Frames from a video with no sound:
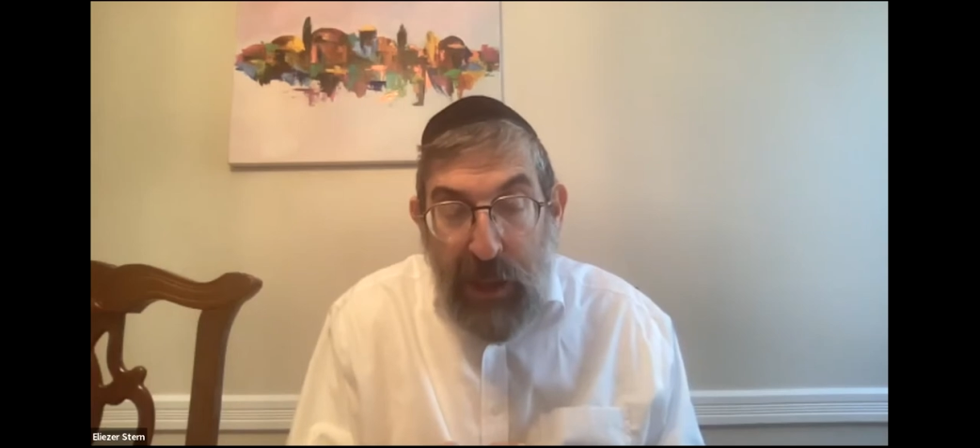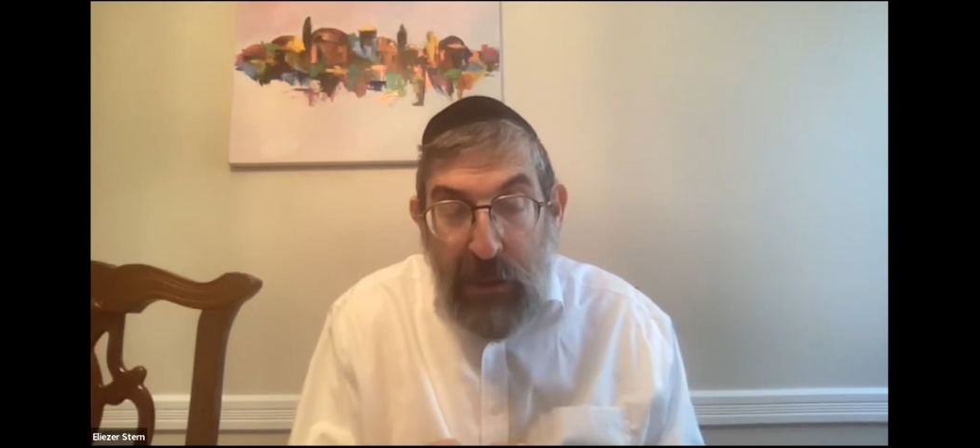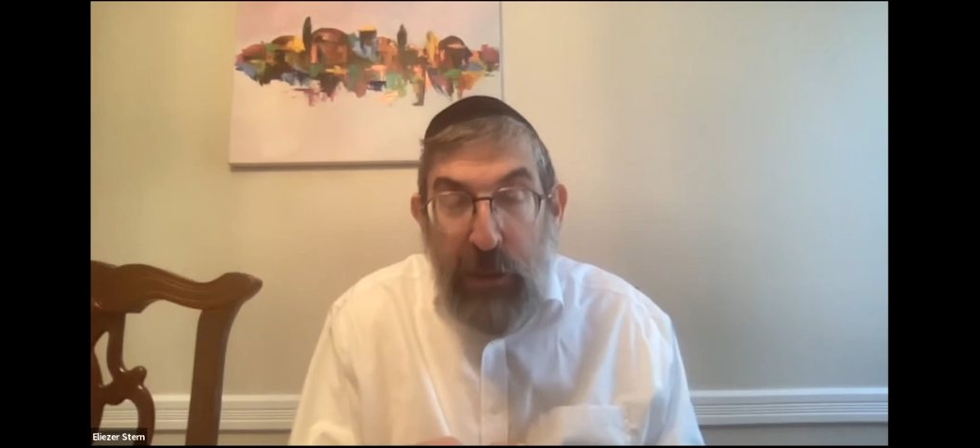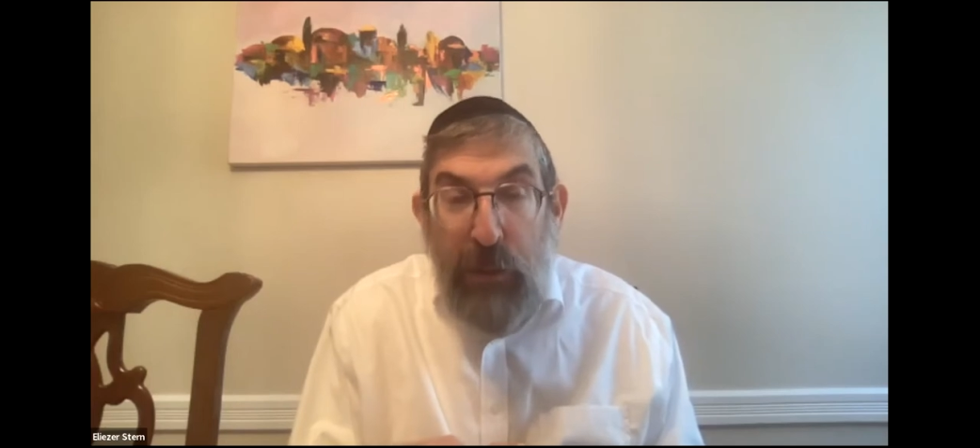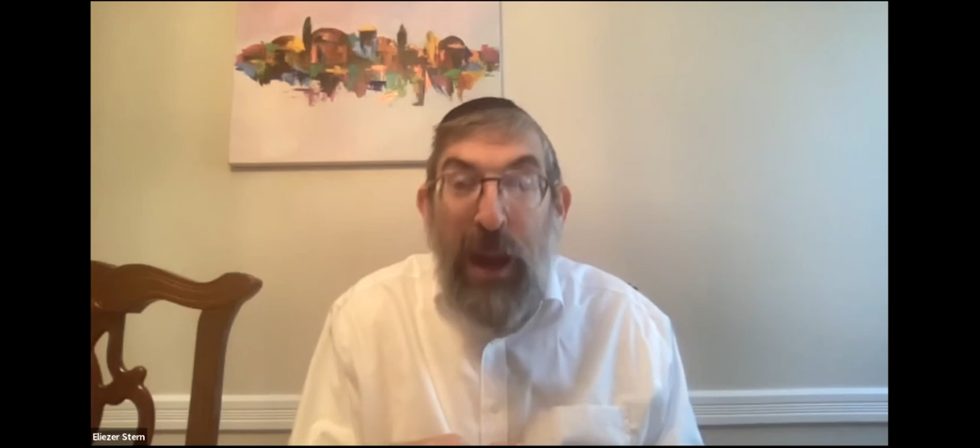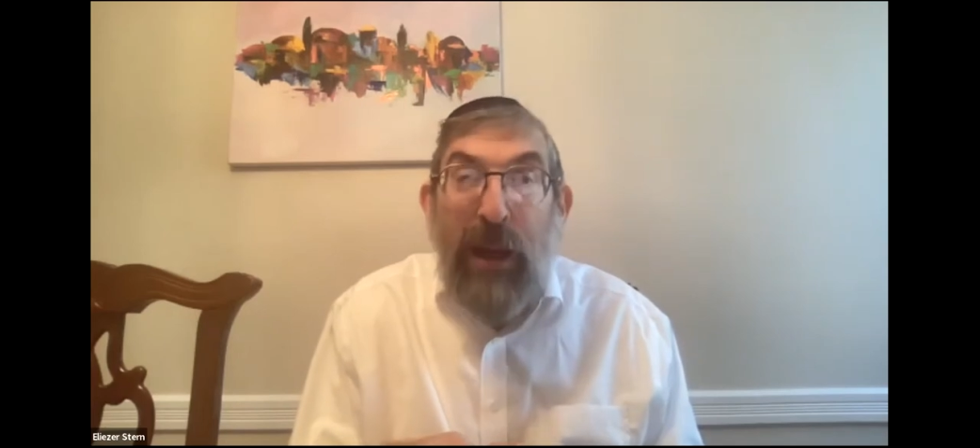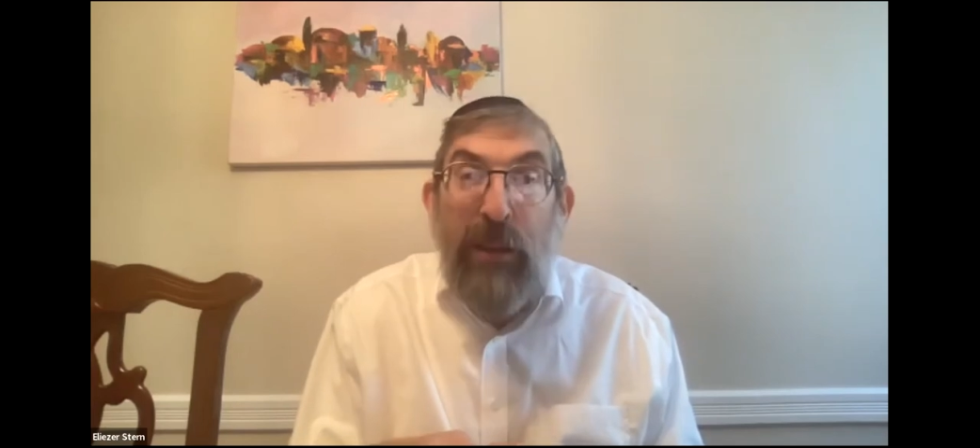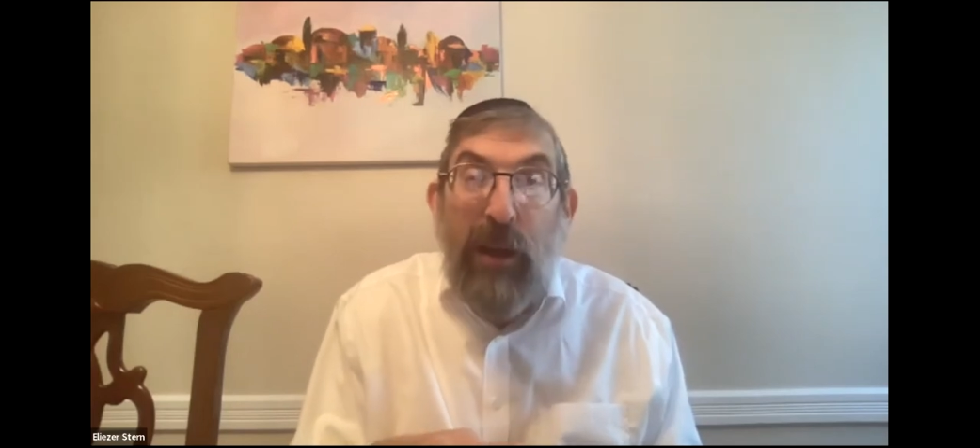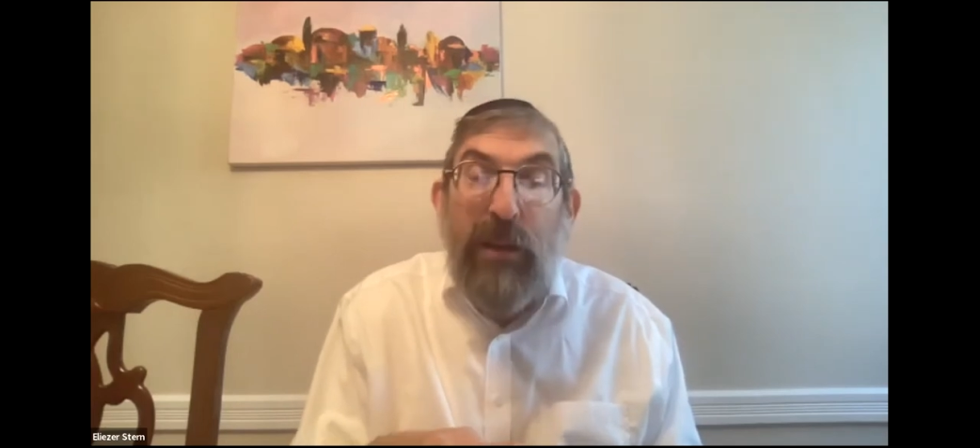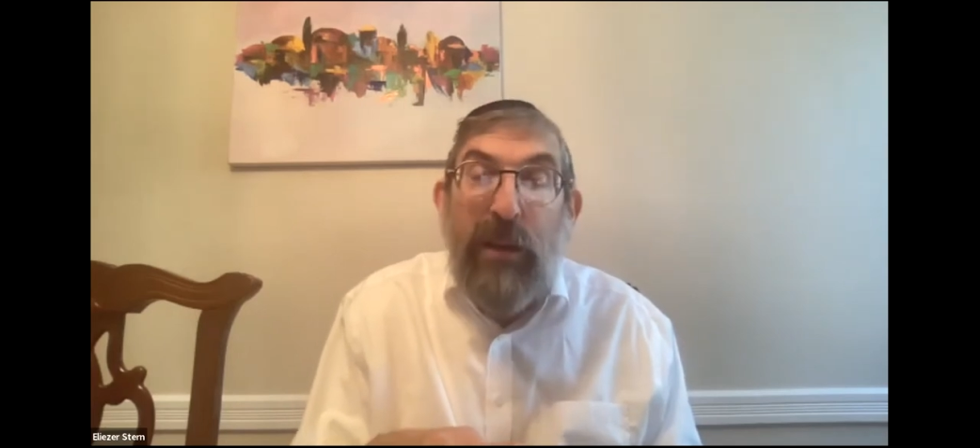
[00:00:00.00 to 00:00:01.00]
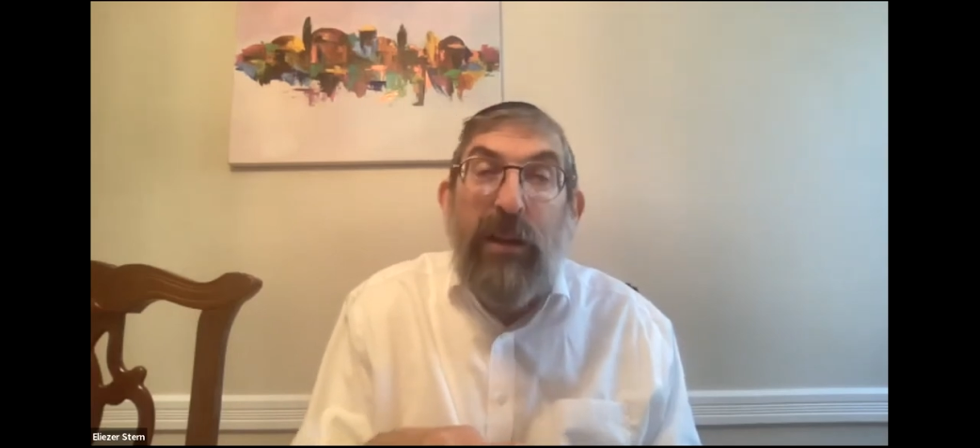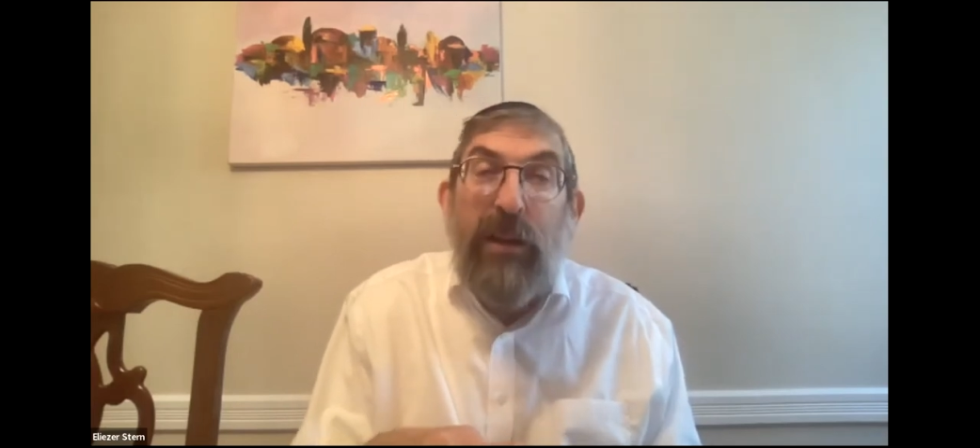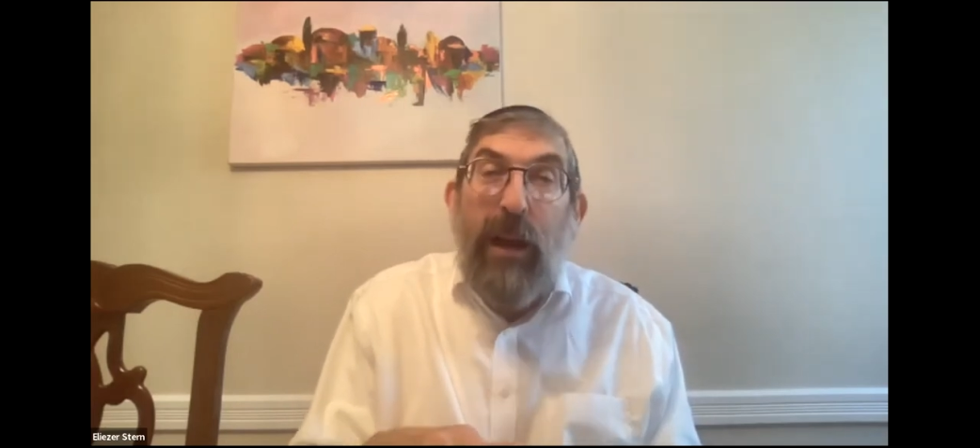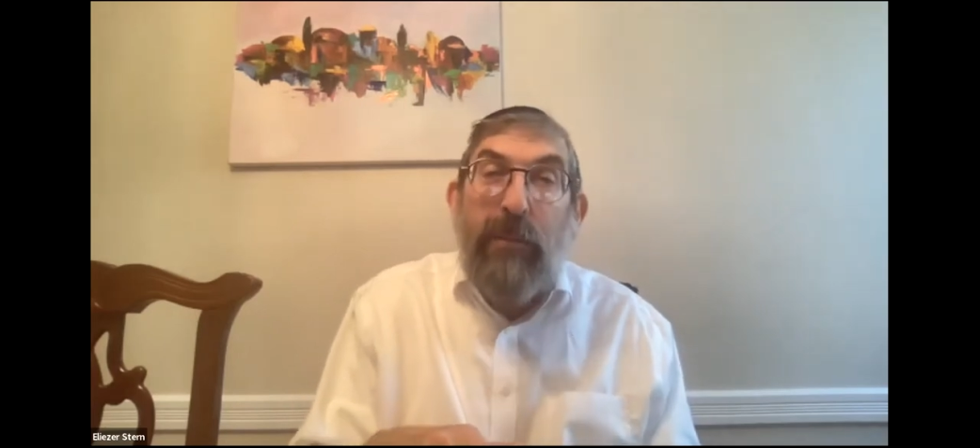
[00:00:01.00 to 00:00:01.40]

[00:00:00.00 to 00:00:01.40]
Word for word: telling you a halacha.